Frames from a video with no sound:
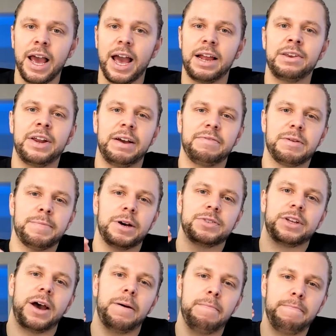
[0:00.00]
and you'd have the most
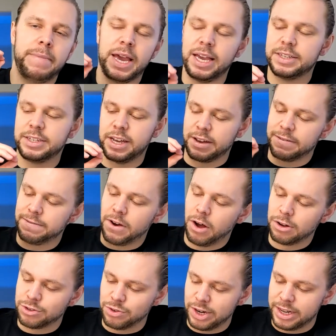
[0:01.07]
amazing
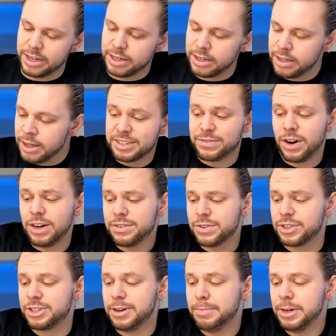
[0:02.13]
fall drink. As far as for
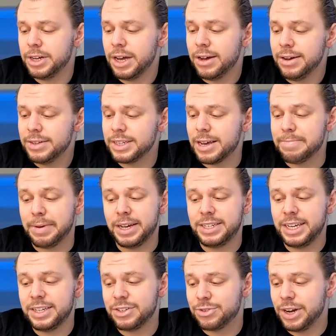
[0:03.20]
summer goes, it might
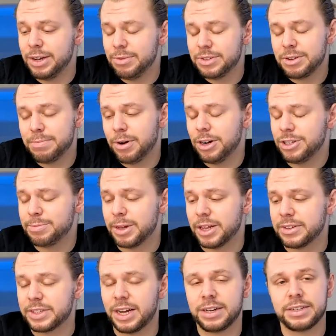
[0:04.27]
taste great with some
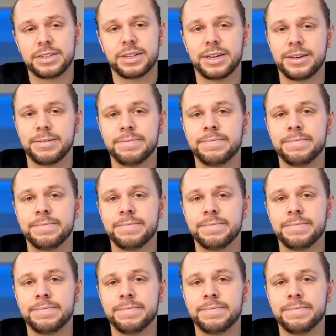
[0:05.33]
marshmallows, honestly.